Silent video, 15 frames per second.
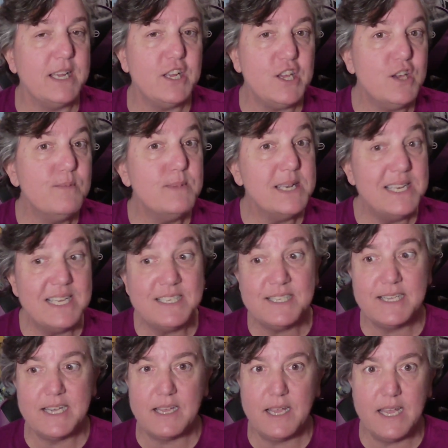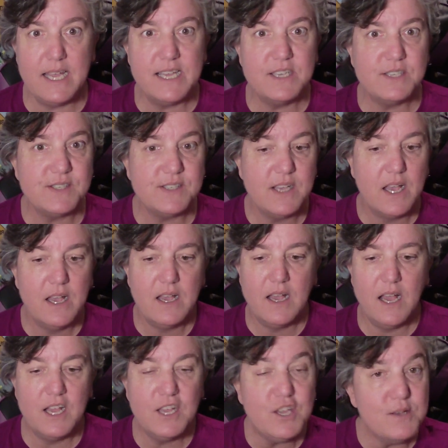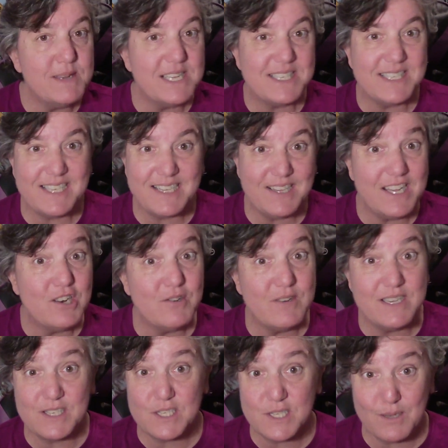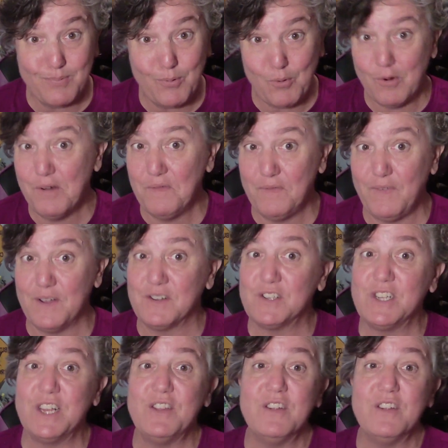a humanistic leader is a support function.